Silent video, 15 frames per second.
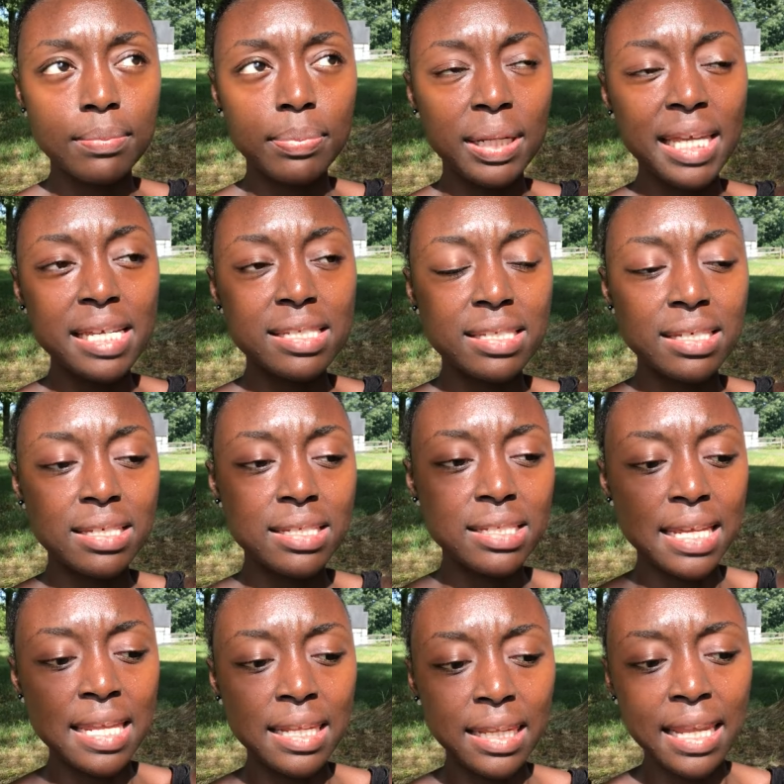
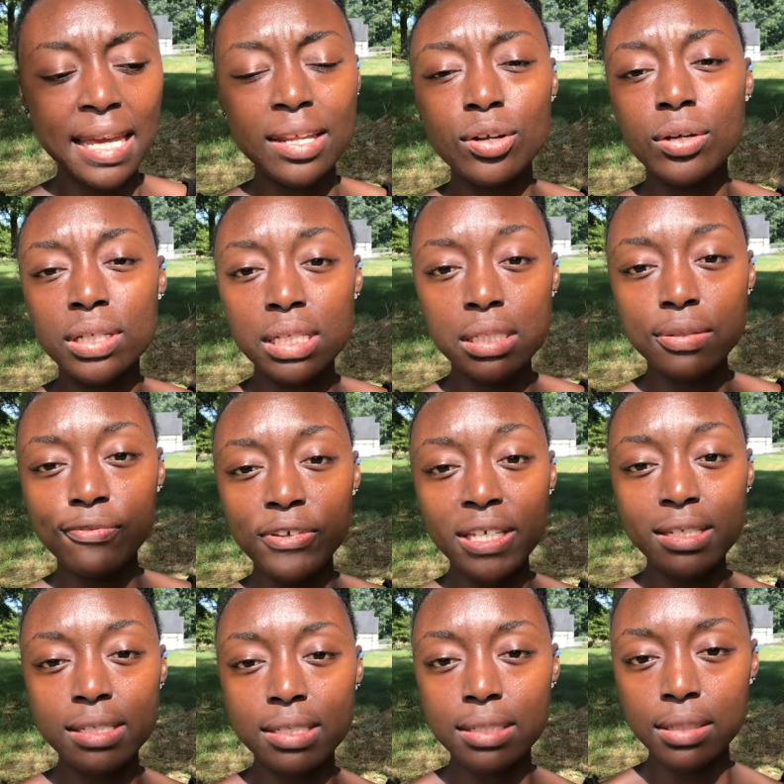places and land on its
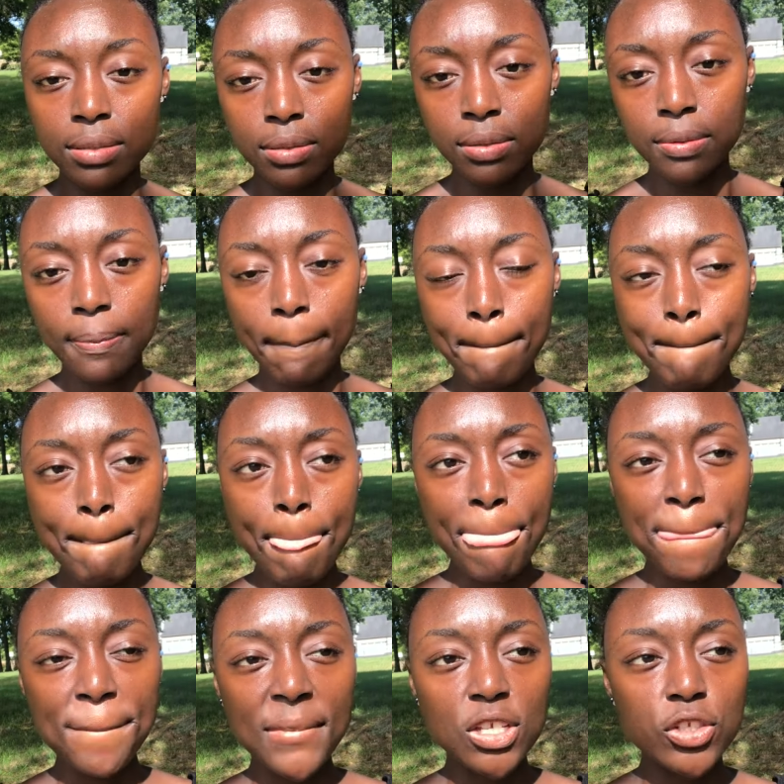feet still.
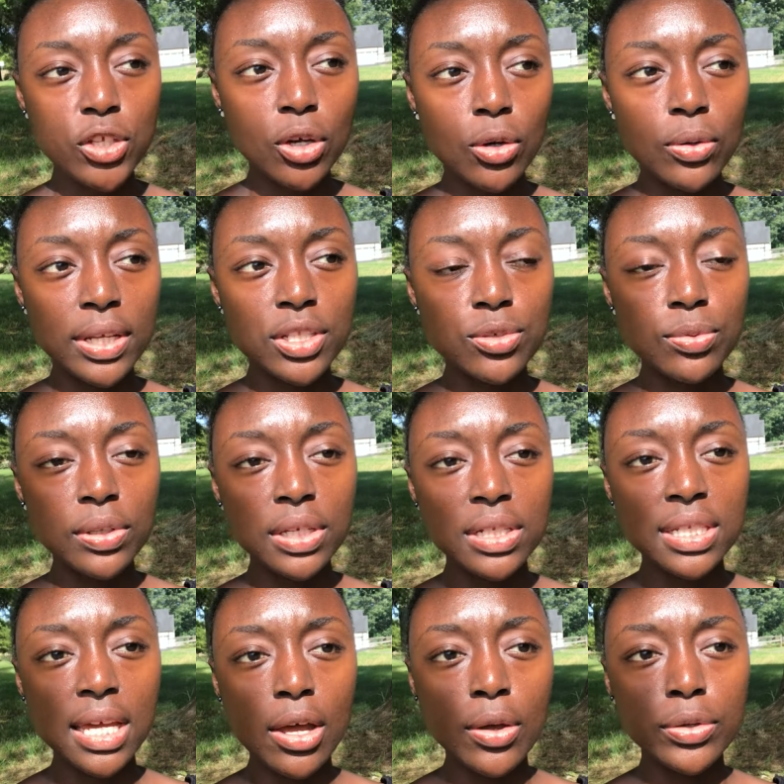So it's really
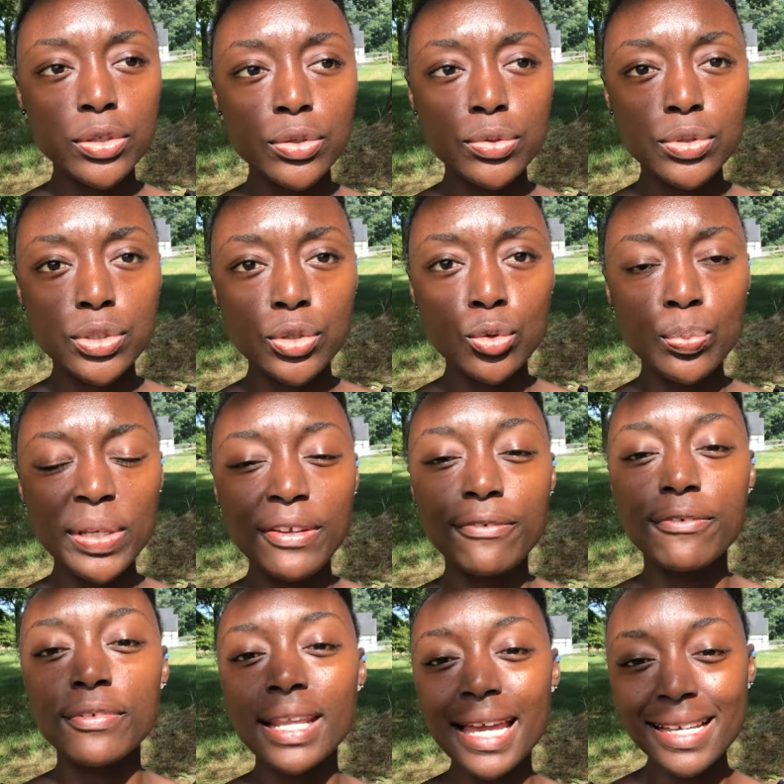telling you to be
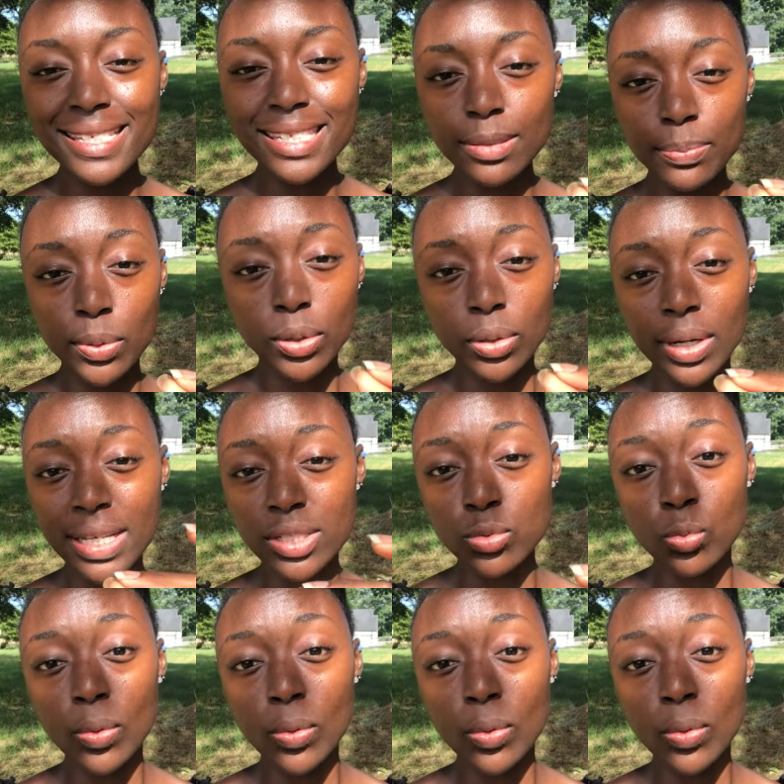flexible as